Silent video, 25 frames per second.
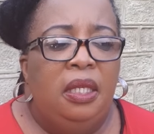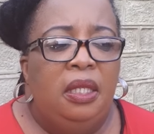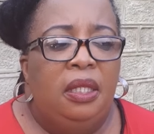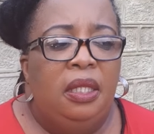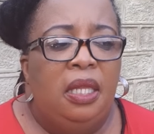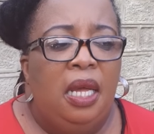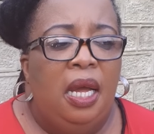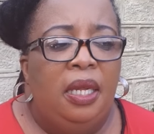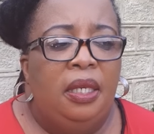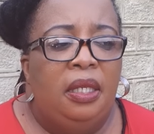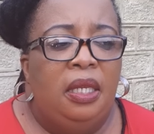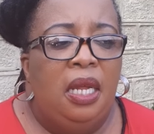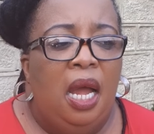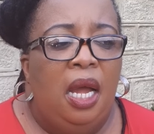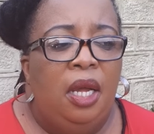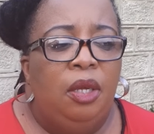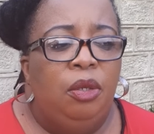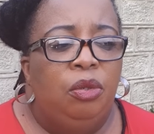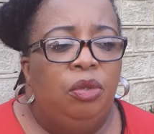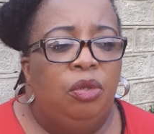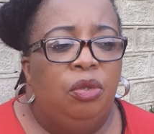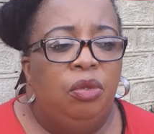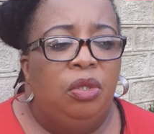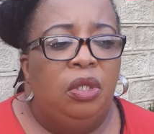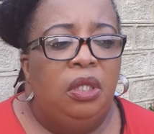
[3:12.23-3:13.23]
that I
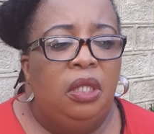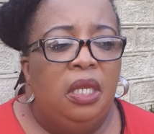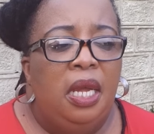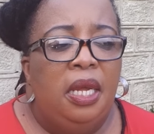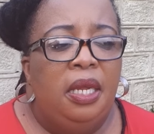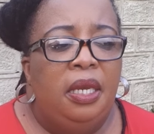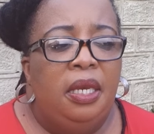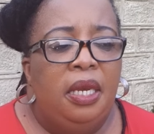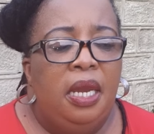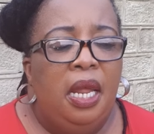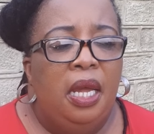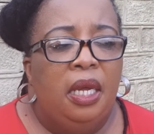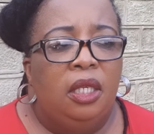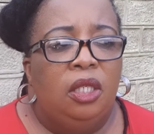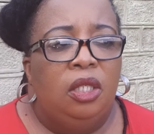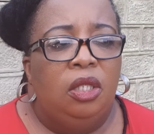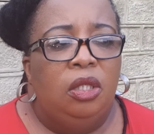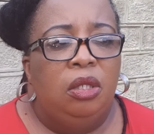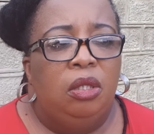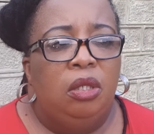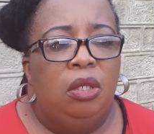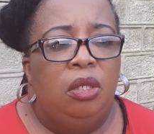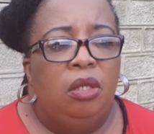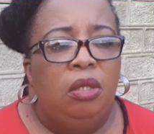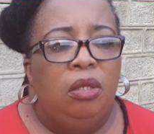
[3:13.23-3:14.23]
used to stay
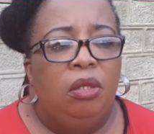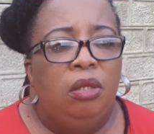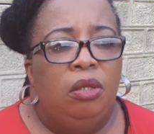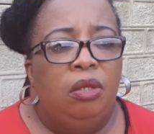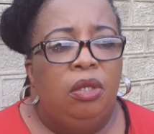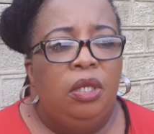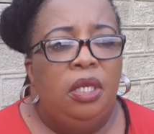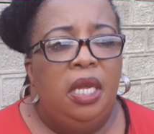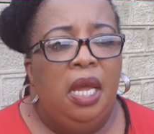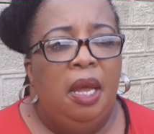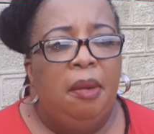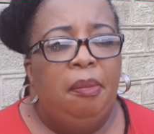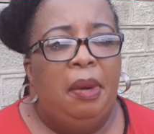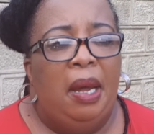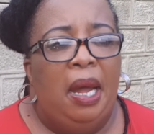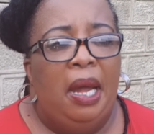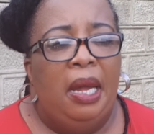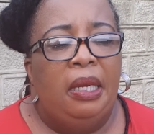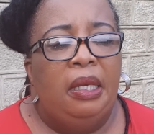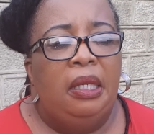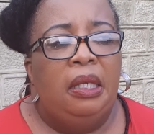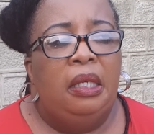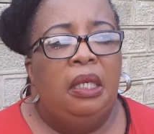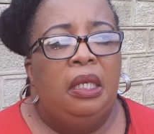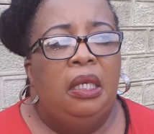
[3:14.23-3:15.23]
nearby
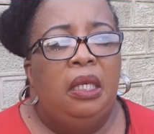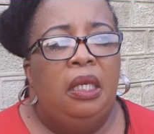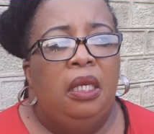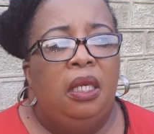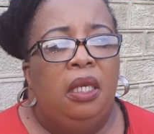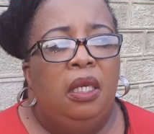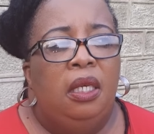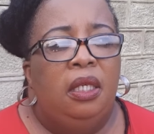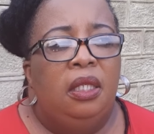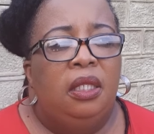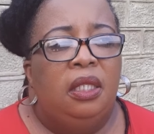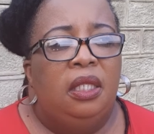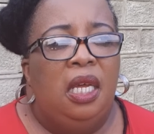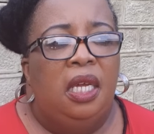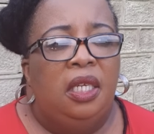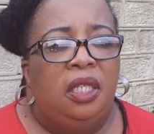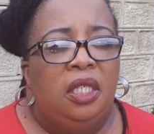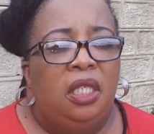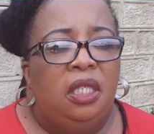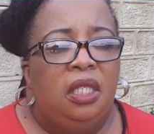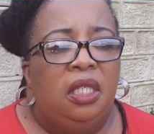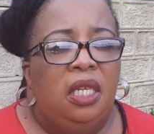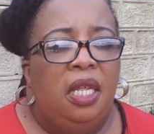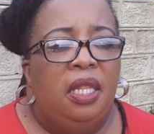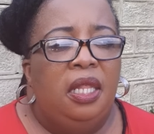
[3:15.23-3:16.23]

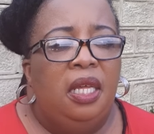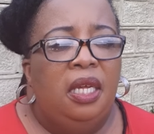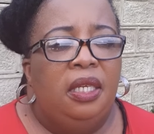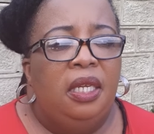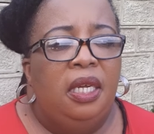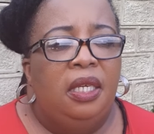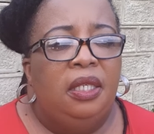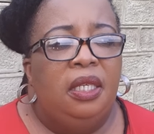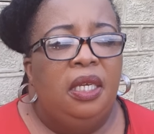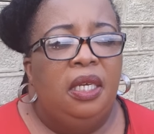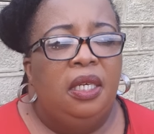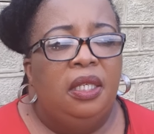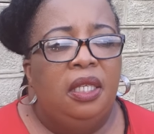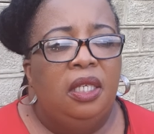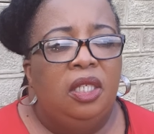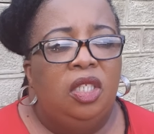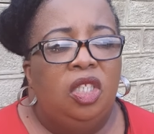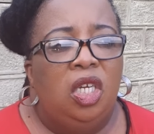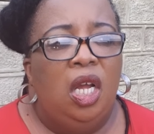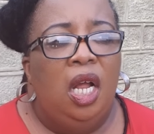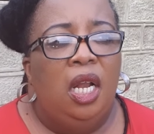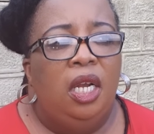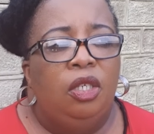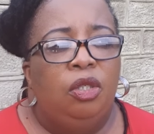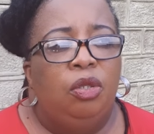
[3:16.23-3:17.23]
suggested that I take the
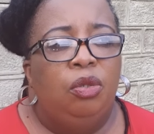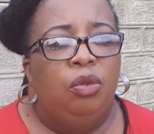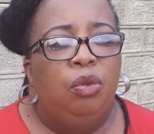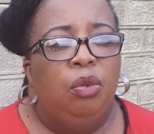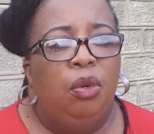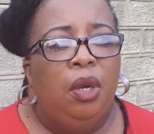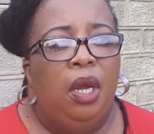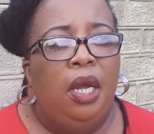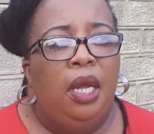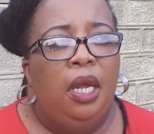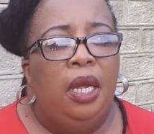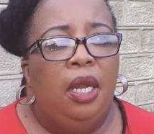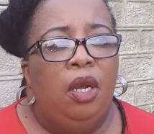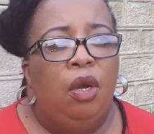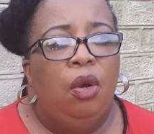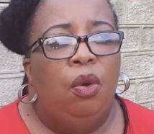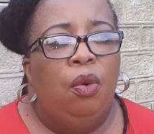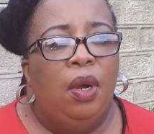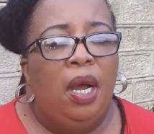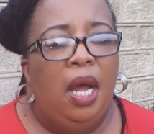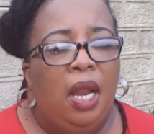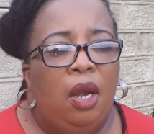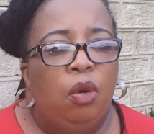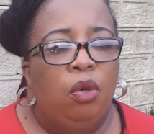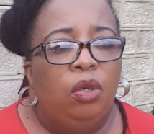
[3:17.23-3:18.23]
child to a
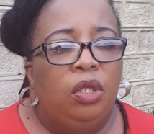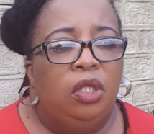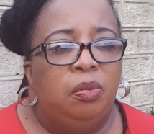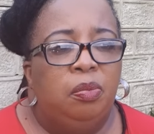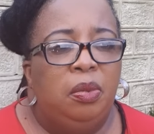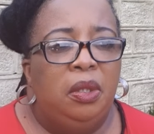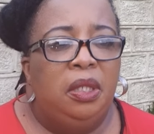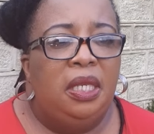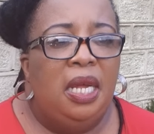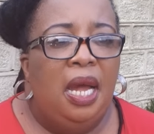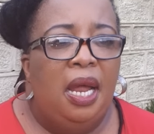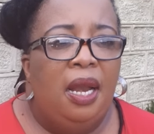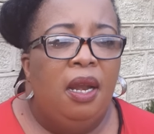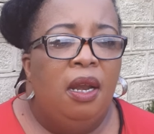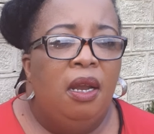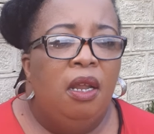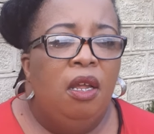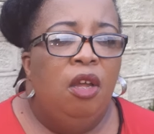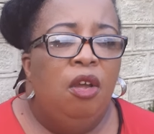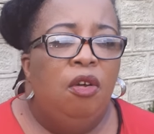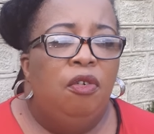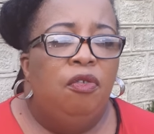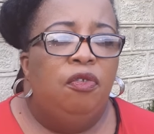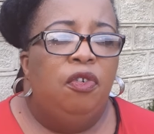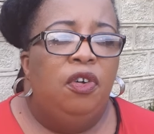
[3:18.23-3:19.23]
local hospital
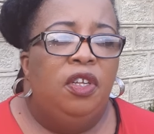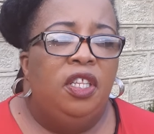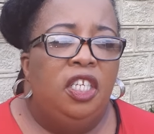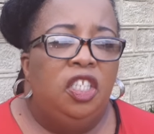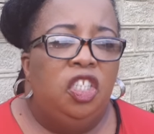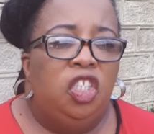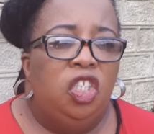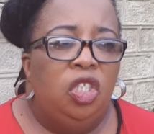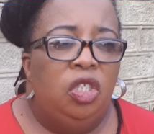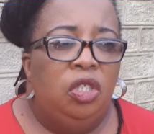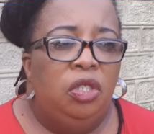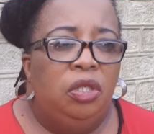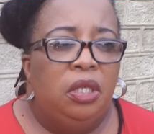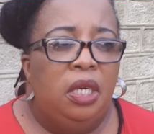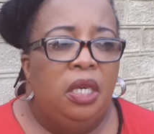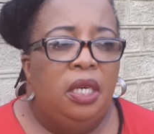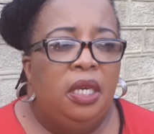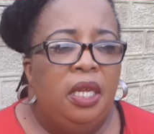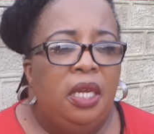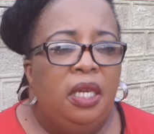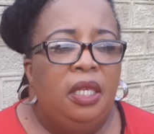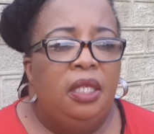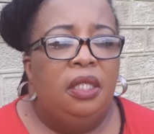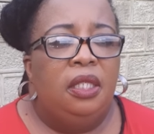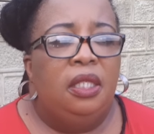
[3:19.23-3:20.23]
for the children,
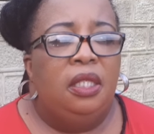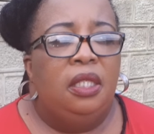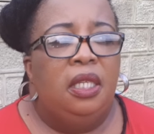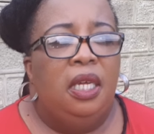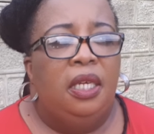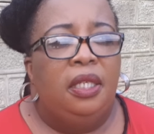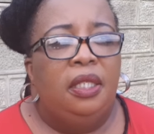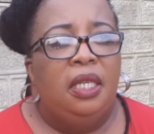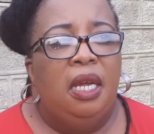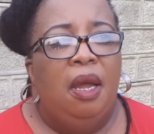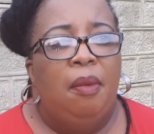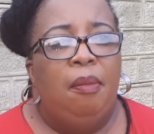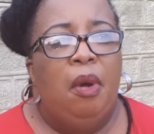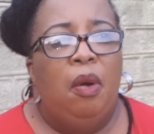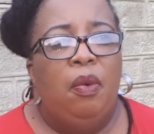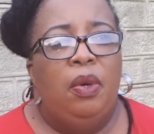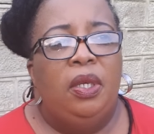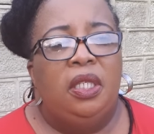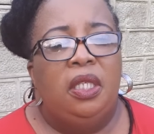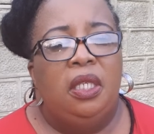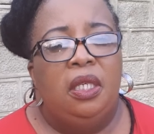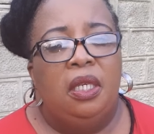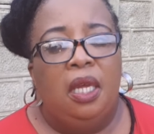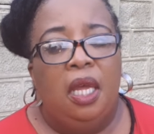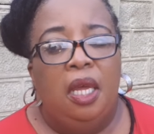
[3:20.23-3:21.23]
as that time I was
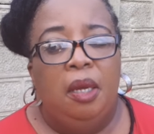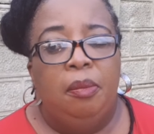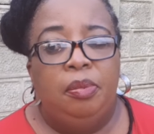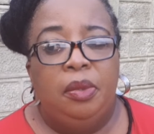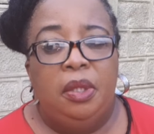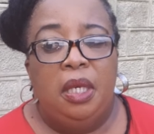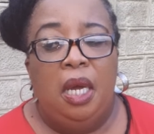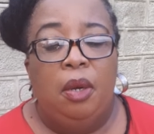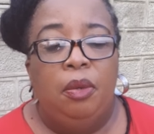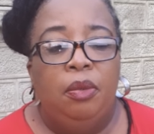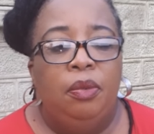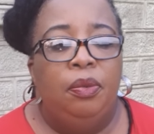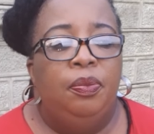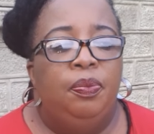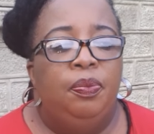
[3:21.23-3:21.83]
in Cape Town.